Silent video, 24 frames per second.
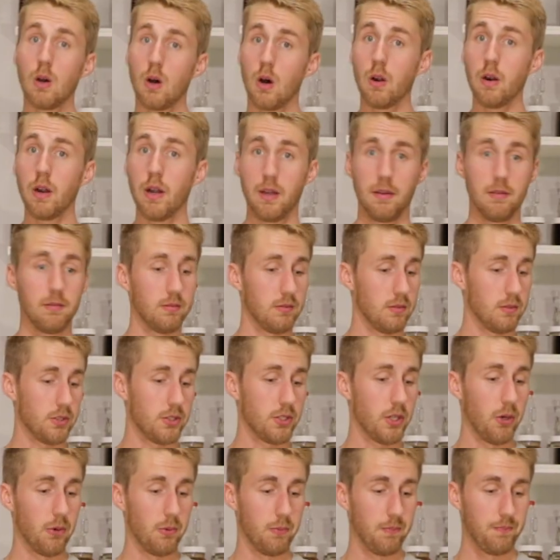All right,
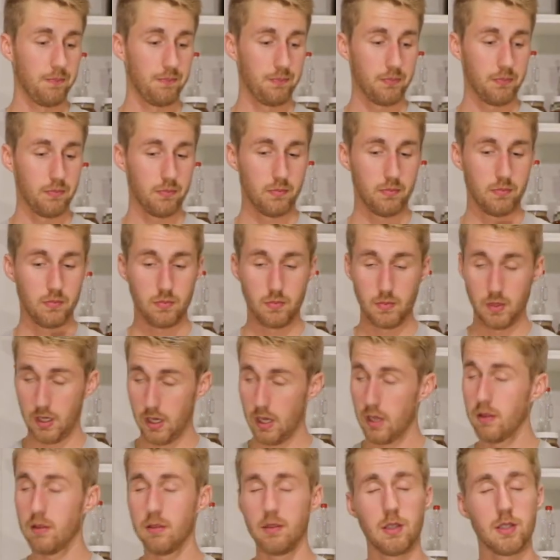so
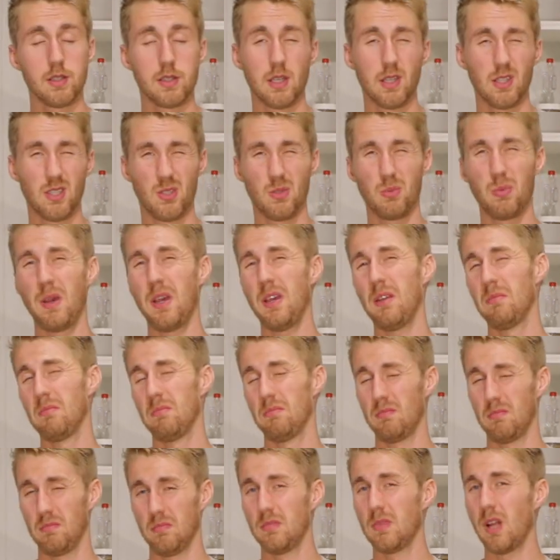again, this thing's sweet,
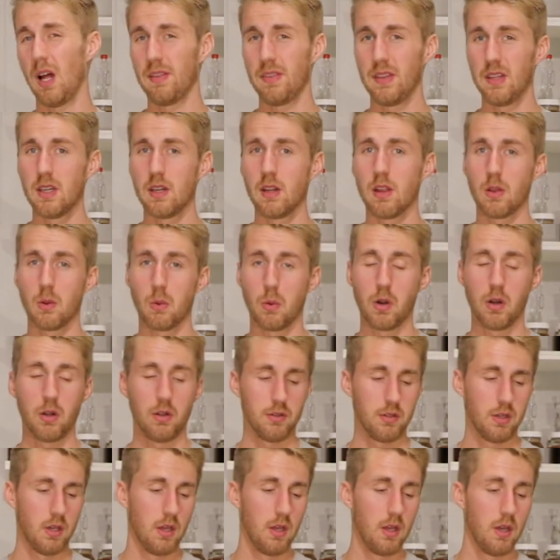not the end of the
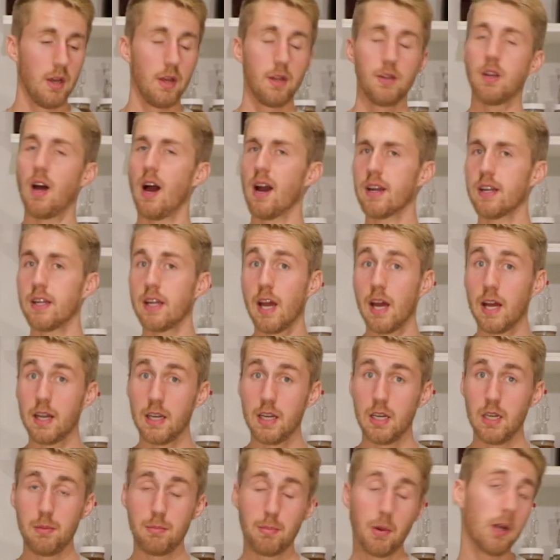world. Not gonna add
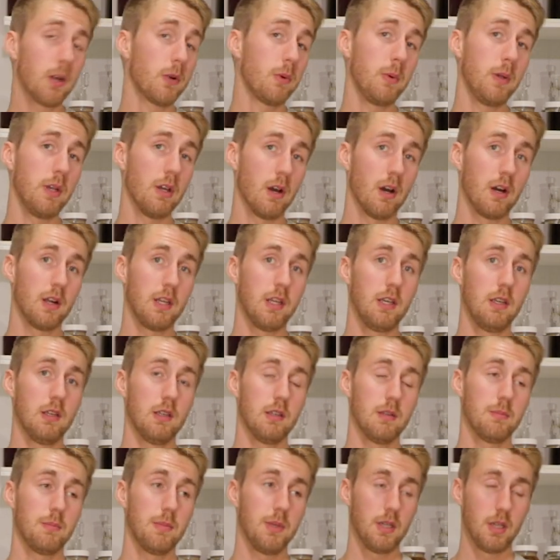any buckwheat honey
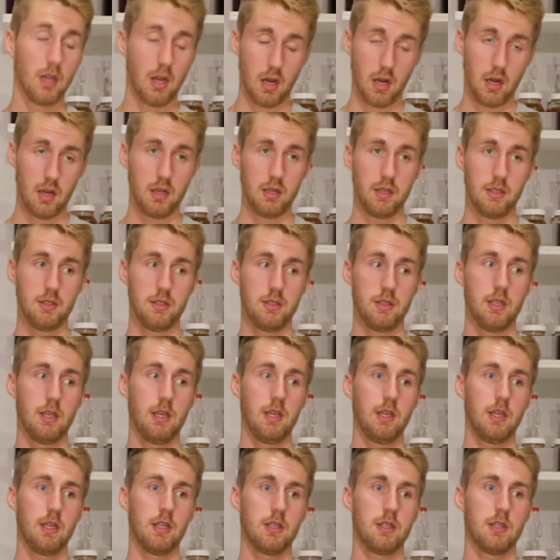because
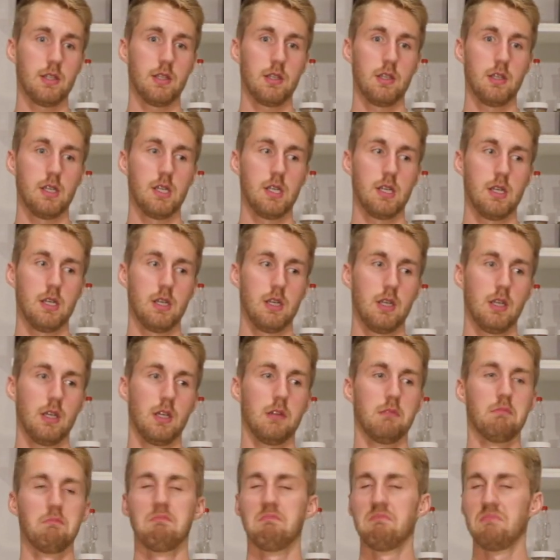it,
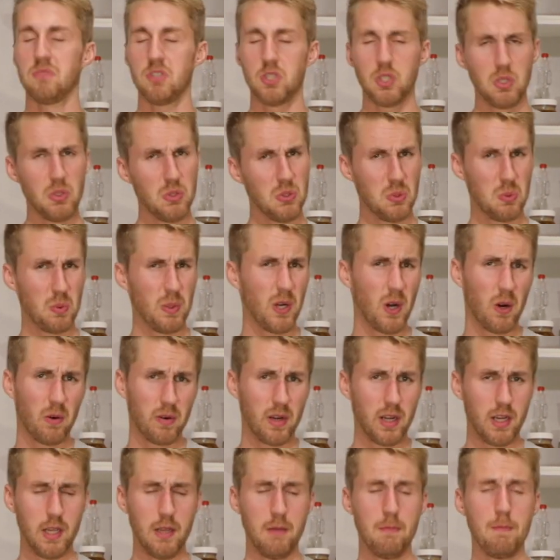it's too sweet
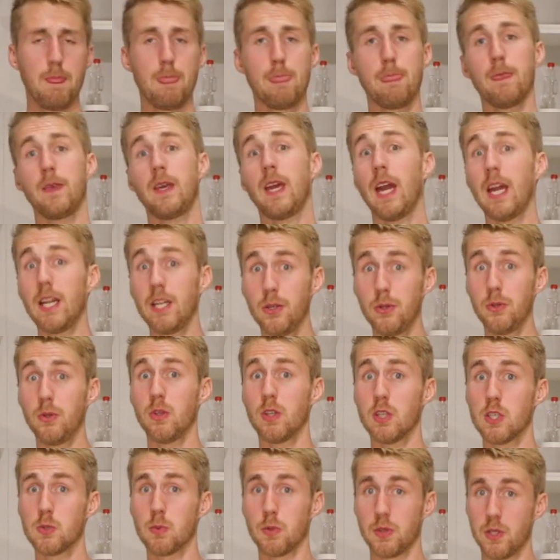already. Can you do
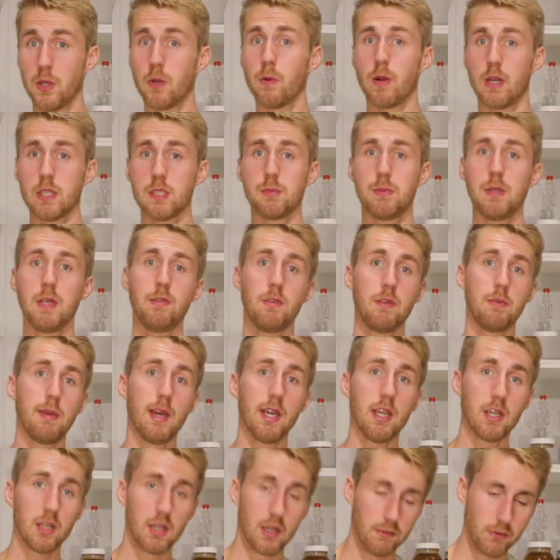this with your recipe if you
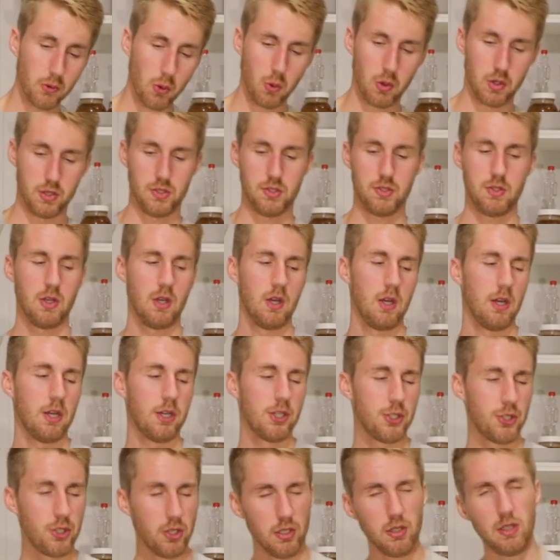make it? Of course.
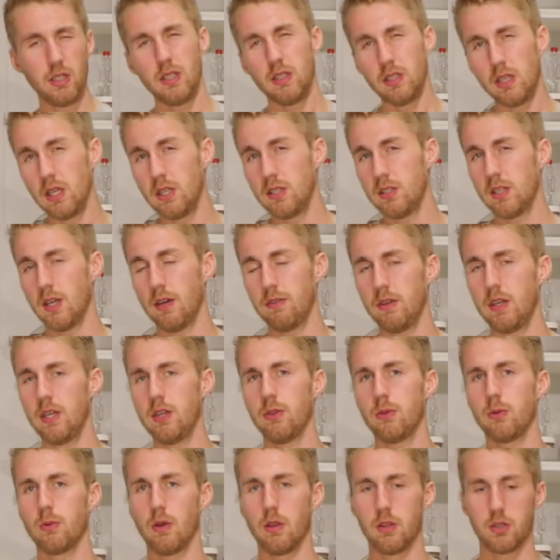Should the yeast have
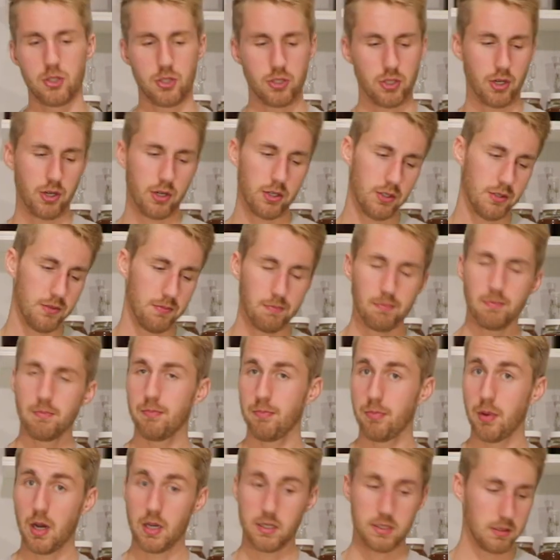eaten through all the sugars?
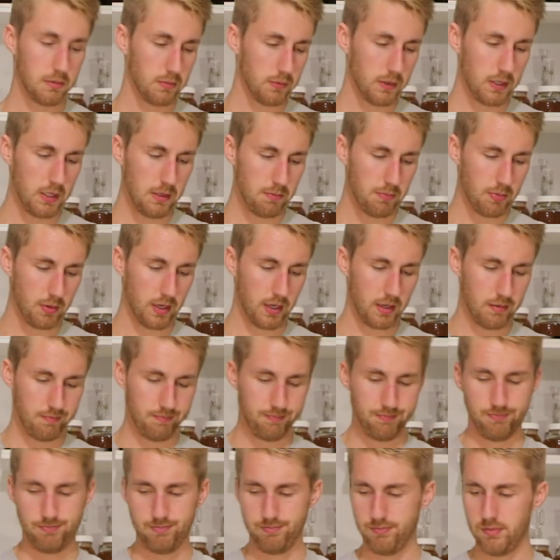Possibly,
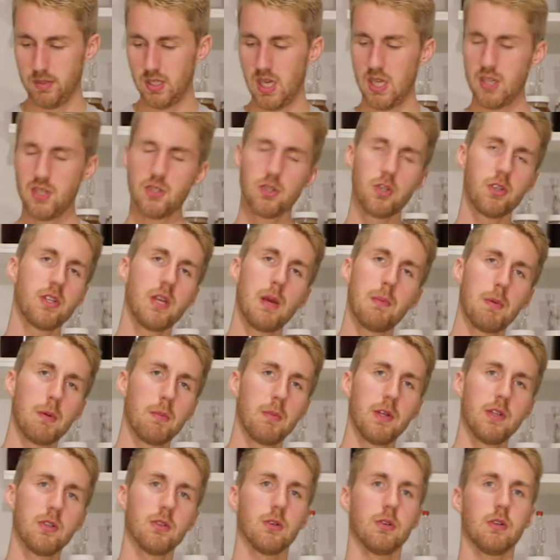but yeasts are
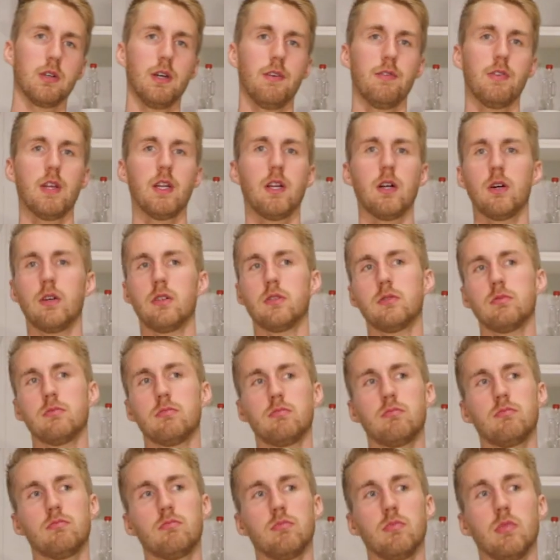temperamental. If they don't
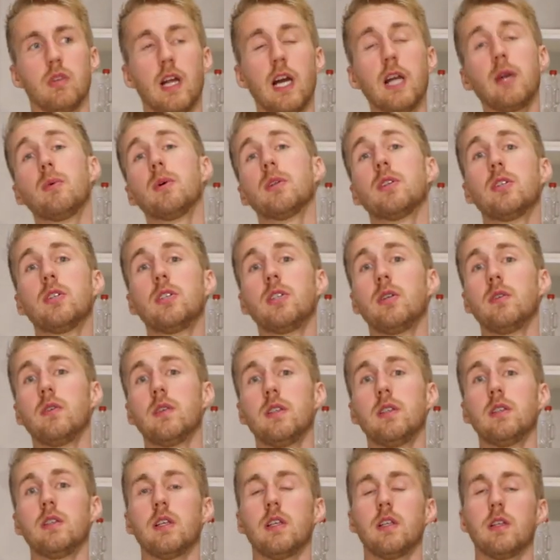like what they're
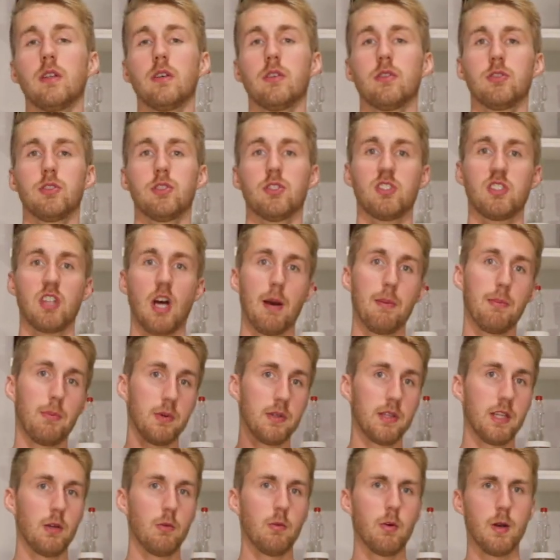doing, then they'll stop
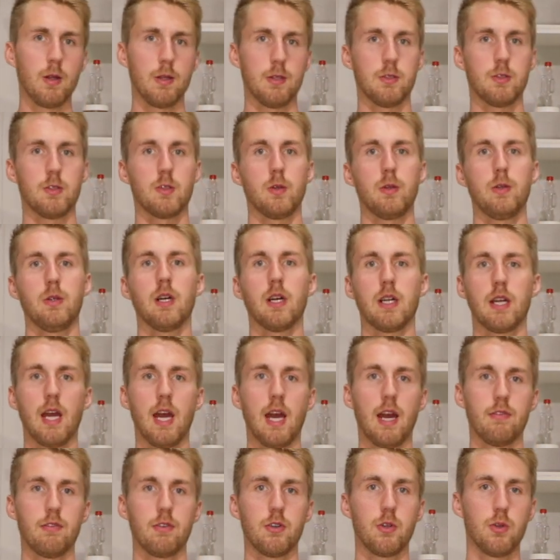when they want. So you kind of
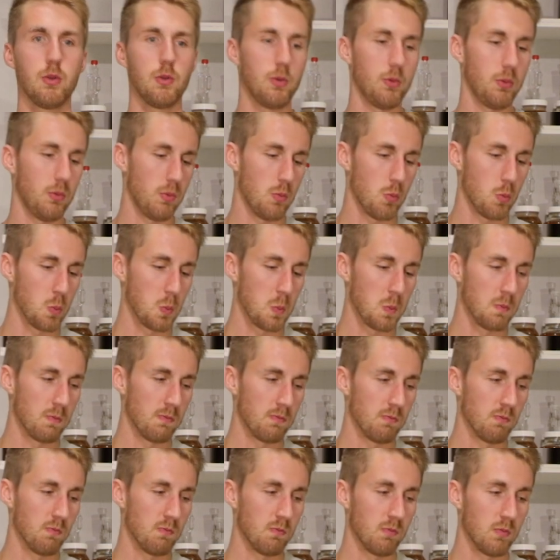have to do,
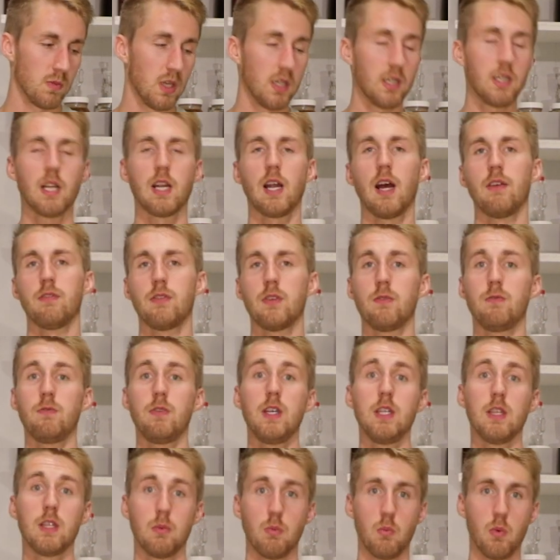you kind of have to
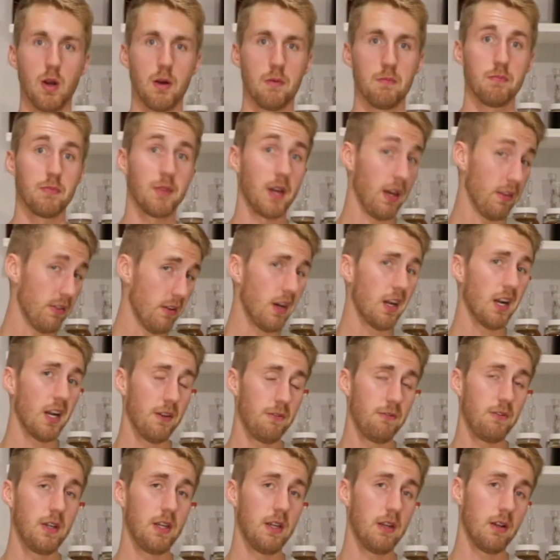feed them well. I thought I
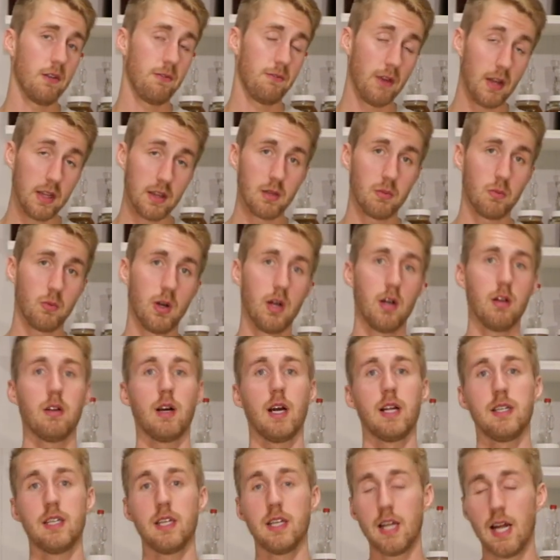feed, fed them well.
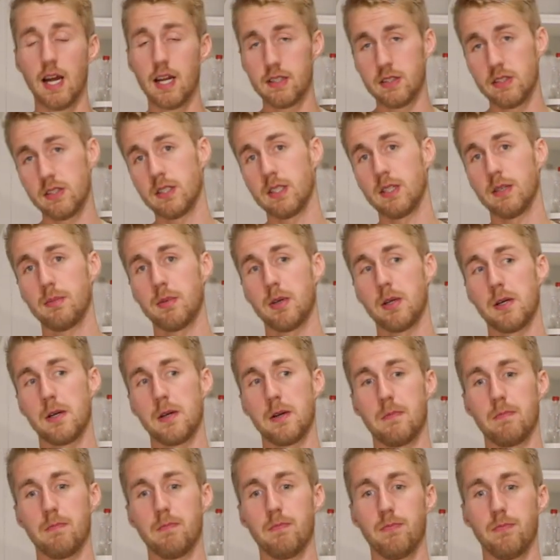I did add some um,